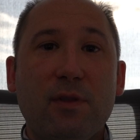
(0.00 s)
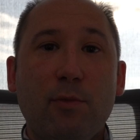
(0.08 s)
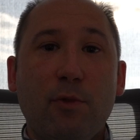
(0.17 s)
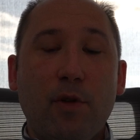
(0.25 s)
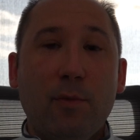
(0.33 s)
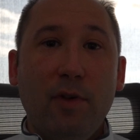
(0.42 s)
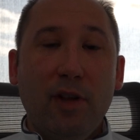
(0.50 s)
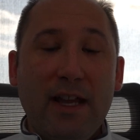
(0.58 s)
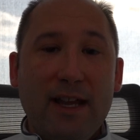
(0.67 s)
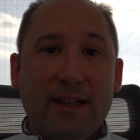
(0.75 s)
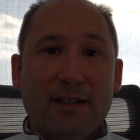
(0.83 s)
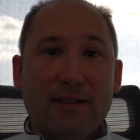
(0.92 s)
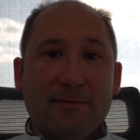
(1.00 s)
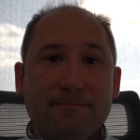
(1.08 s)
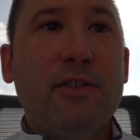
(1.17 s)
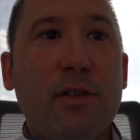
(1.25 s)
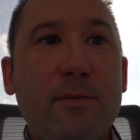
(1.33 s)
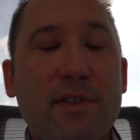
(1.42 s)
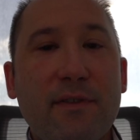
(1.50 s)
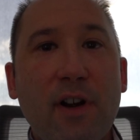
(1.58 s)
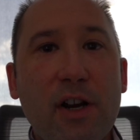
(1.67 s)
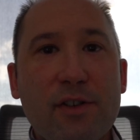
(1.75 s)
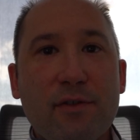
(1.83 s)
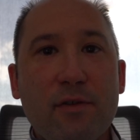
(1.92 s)
in more planes. In terms of
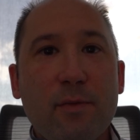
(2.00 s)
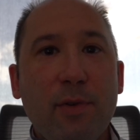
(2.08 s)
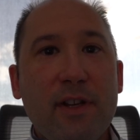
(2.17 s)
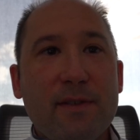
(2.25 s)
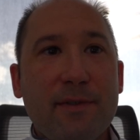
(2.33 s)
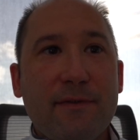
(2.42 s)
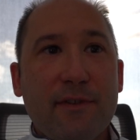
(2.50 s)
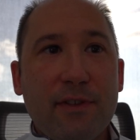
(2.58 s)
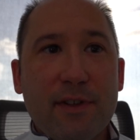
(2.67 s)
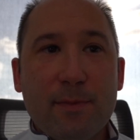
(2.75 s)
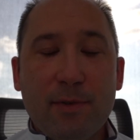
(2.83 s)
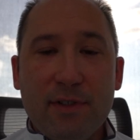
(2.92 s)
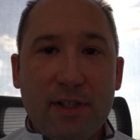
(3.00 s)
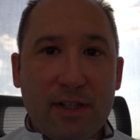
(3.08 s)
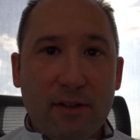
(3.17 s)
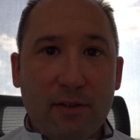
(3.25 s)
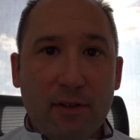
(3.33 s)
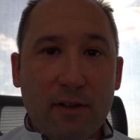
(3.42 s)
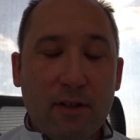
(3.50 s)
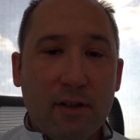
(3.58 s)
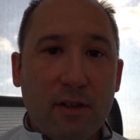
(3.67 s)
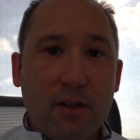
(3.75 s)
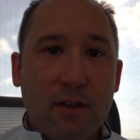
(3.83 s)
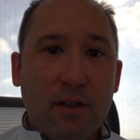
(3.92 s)
our screw placement for this particular
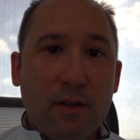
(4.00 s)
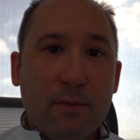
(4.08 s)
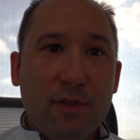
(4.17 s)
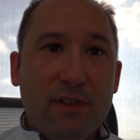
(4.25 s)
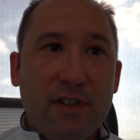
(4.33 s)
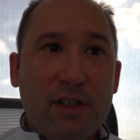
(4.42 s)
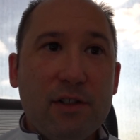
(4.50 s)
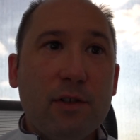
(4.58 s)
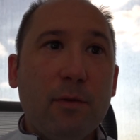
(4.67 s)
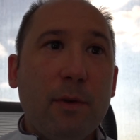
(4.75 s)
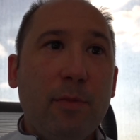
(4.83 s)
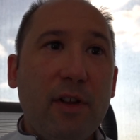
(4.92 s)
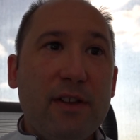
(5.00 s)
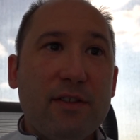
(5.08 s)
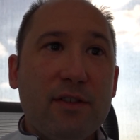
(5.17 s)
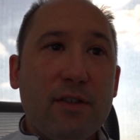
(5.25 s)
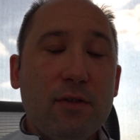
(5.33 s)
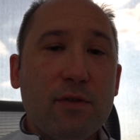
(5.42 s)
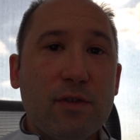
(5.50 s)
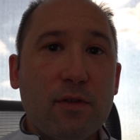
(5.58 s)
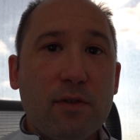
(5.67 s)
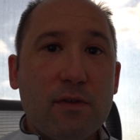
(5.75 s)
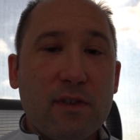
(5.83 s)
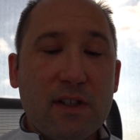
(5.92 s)
procedure, we place 2
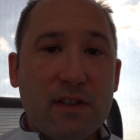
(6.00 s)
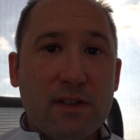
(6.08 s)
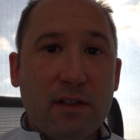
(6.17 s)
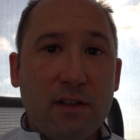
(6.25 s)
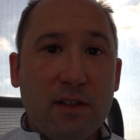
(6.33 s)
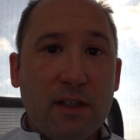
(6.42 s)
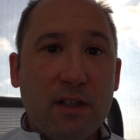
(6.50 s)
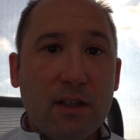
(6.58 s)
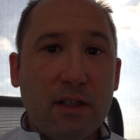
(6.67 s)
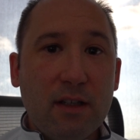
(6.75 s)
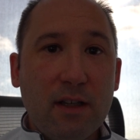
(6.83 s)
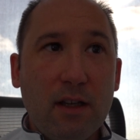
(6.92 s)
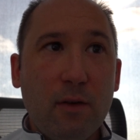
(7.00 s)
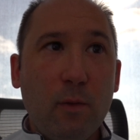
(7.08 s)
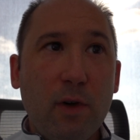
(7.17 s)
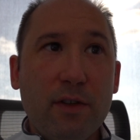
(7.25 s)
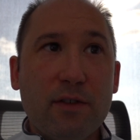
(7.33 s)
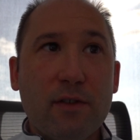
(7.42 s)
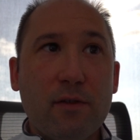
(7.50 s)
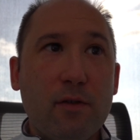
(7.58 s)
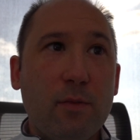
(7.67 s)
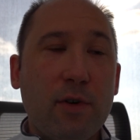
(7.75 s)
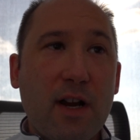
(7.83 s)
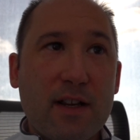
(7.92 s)
screws distally and 1
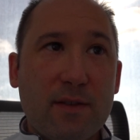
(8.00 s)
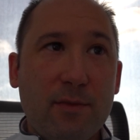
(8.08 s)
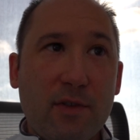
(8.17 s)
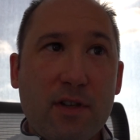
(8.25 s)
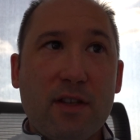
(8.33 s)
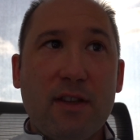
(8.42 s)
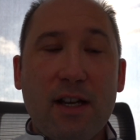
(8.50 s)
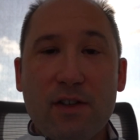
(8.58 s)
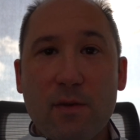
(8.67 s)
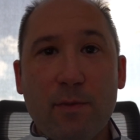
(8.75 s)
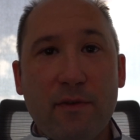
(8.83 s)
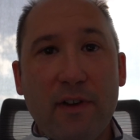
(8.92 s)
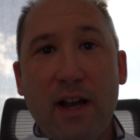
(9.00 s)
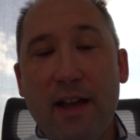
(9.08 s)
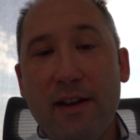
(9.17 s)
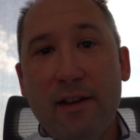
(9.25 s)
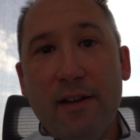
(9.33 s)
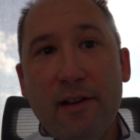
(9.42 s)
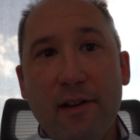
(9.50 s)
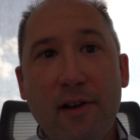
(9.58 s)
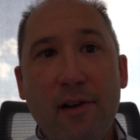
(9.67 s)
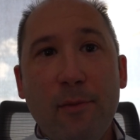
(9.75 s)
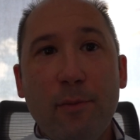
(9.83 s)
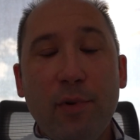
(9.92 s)
screw proximally. That should provide
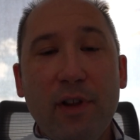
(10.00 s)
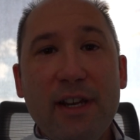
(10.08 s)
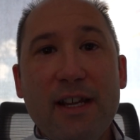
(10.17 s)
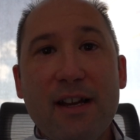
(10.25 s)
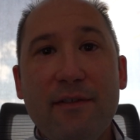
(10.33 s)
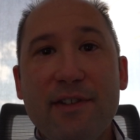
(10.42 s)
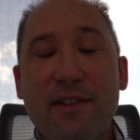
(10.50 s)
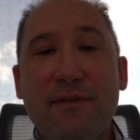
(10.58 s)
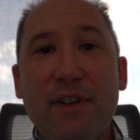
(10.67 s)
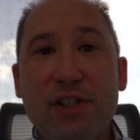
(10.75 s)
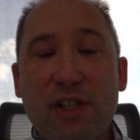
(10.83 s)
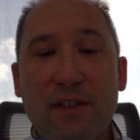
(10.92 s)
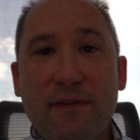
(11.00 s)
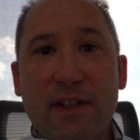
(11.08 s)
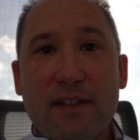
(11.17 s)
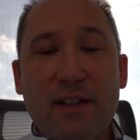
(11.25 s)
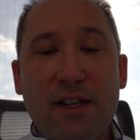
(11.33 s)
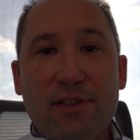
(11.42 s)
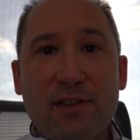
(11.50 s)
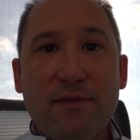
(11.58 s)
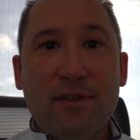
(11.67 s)
plenty of sufficient fixation